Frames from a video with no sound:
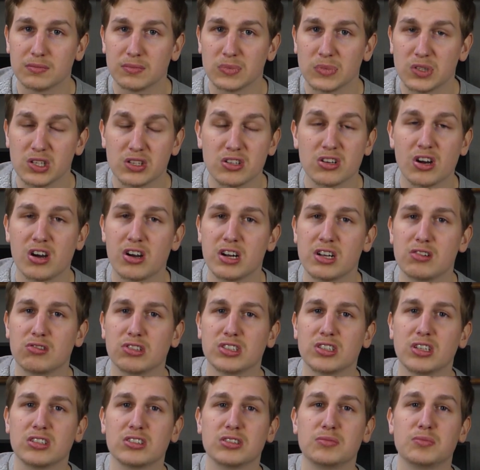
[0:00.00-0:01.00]

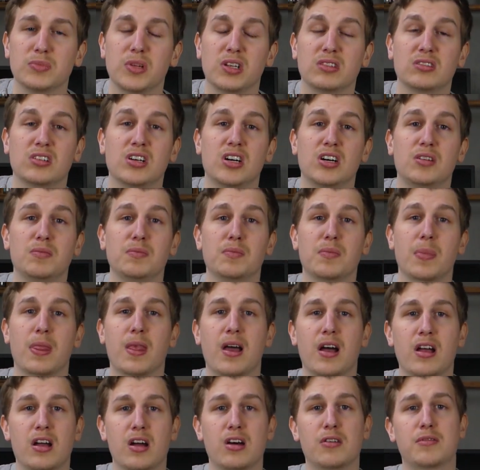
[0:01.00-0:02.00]
guitarequalsawesome.com.
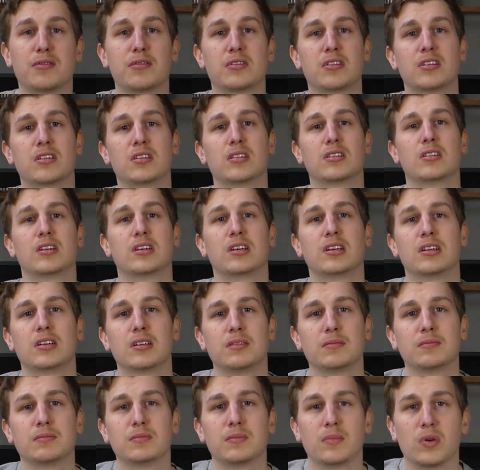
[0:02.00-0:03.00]
I offer
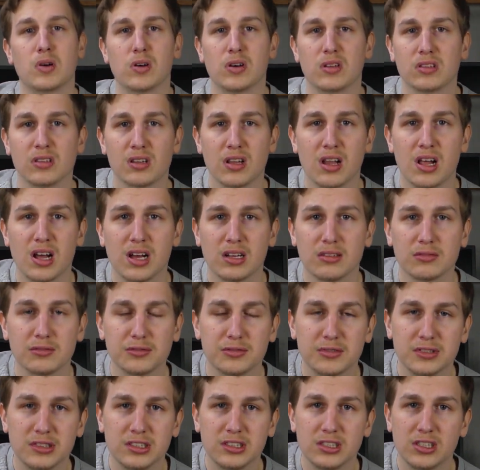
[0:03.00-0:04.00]
online
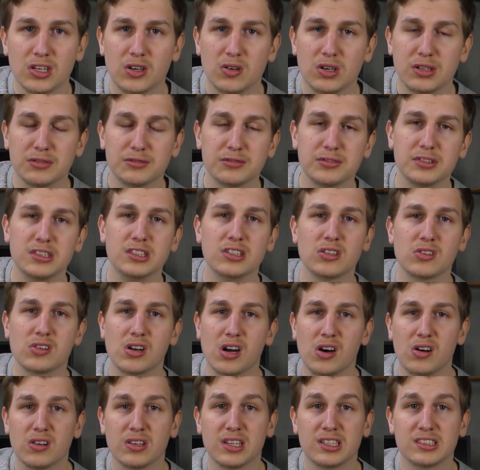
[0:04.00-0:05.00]
video and video
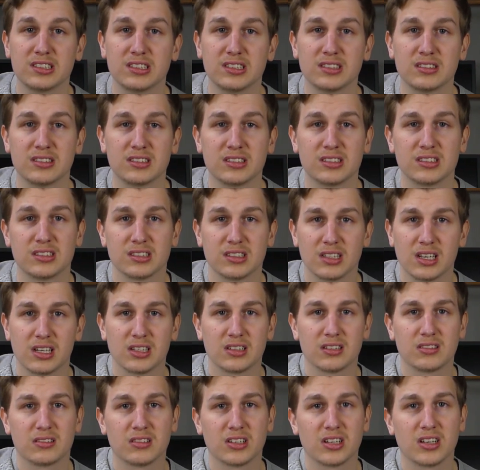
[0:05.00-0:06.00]
call lessons
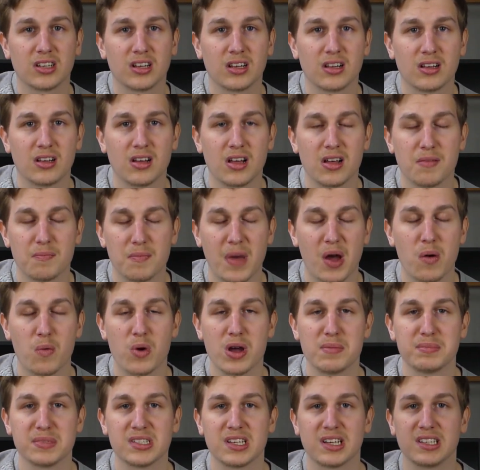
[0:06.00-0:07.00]
at my
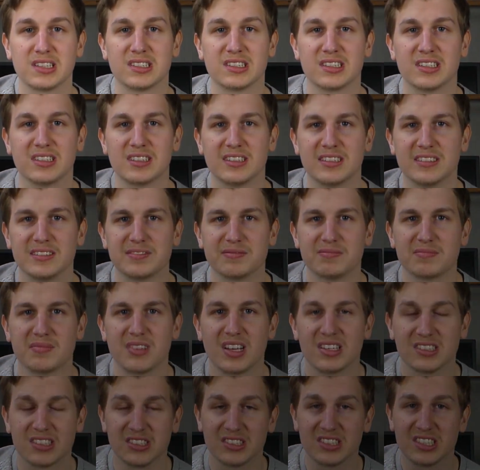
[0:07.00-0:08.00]
website.
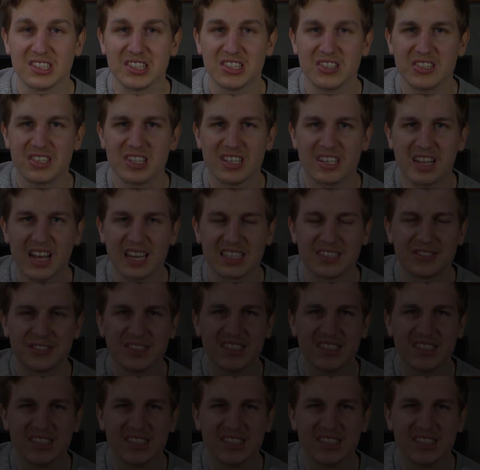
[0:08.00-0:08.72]
So see you in the next